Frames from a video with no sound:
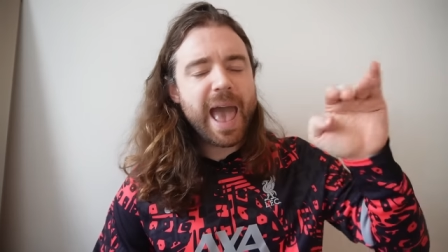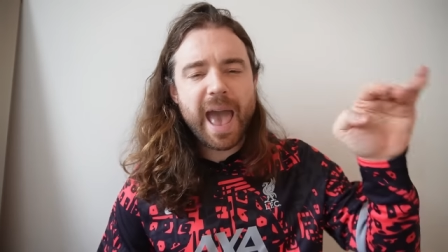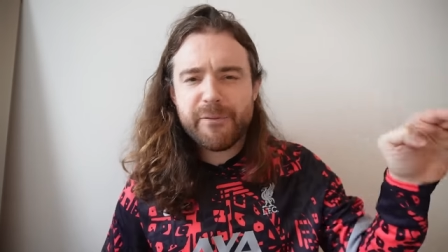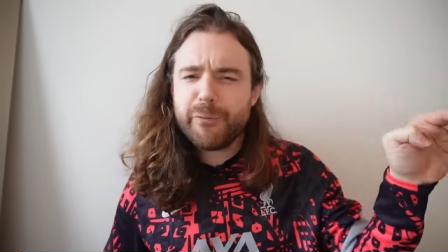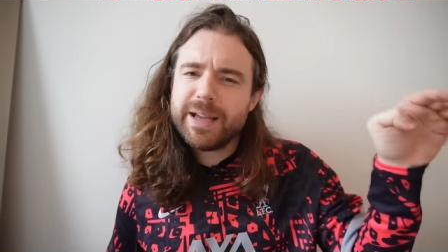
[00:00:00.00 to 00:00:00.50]

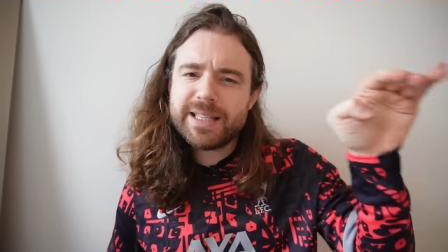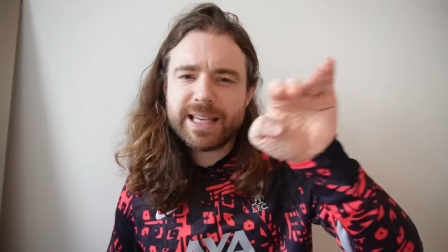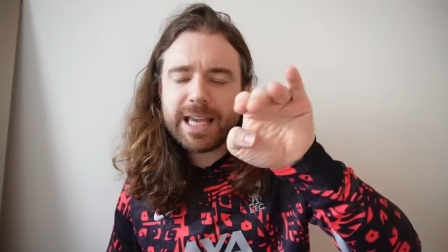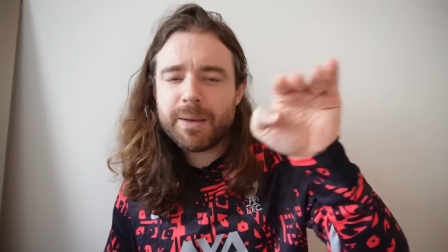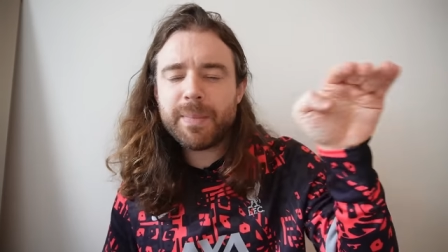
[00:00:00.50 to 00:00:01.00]
Every
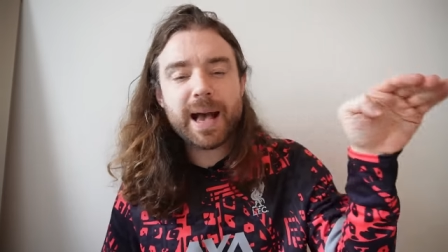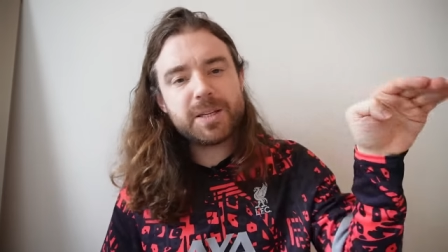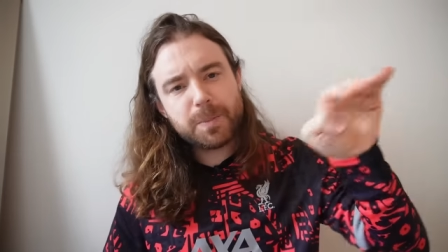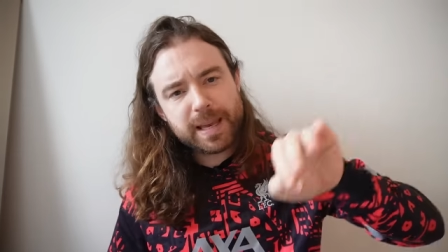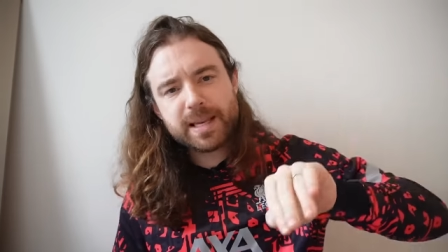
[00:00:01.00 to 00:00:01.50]
team
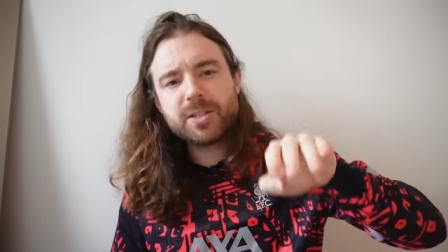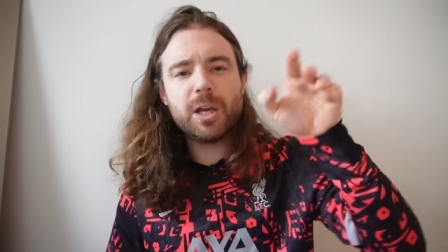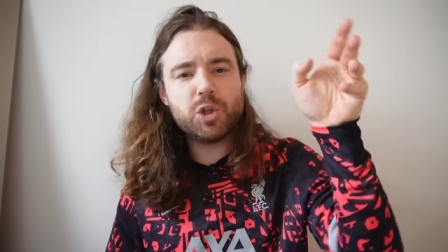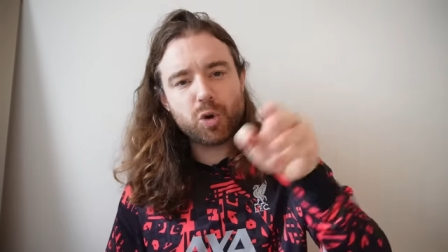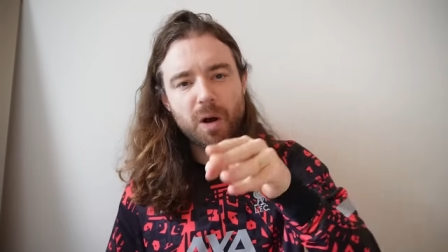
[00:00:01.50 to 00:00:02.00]
has peaks
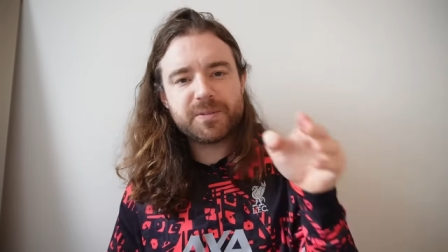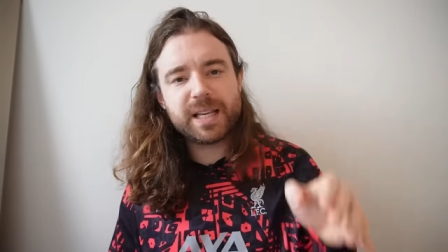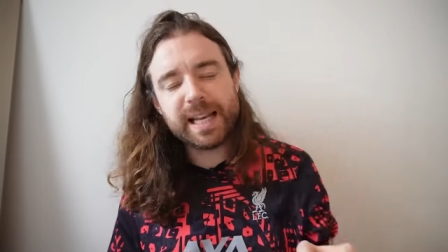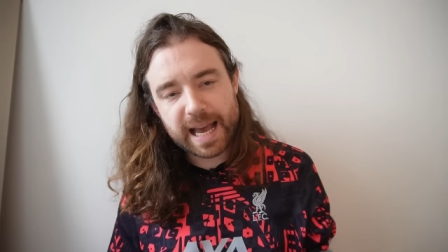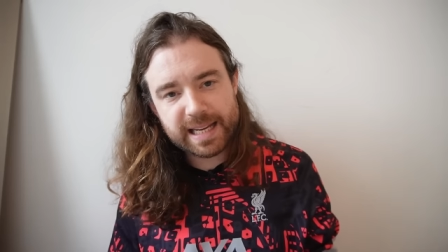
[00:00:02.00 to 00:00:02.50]
and troughs
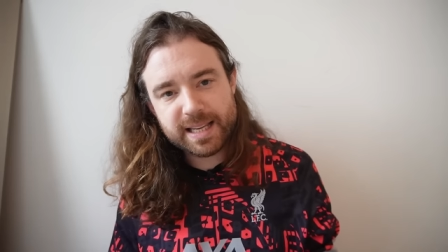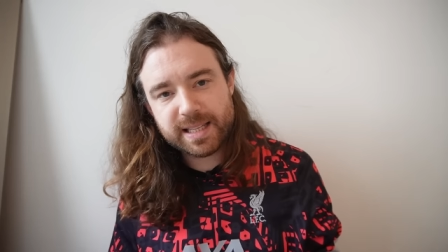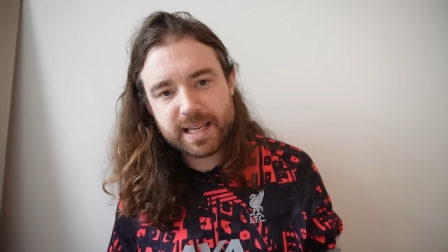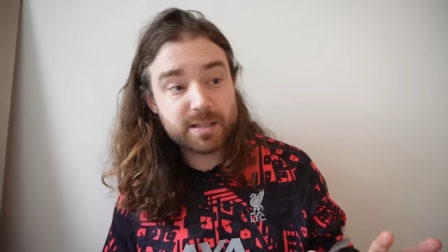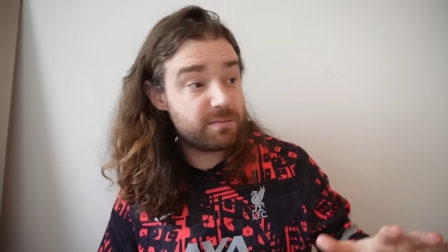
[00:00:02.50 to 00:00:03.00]
in any
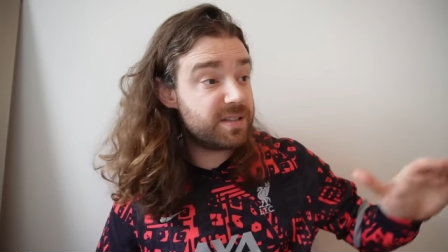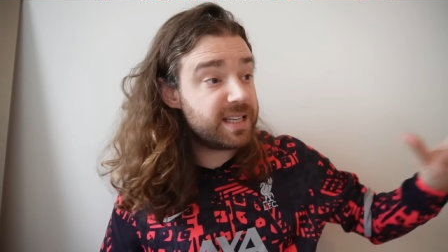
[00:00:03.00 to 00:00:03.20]
season.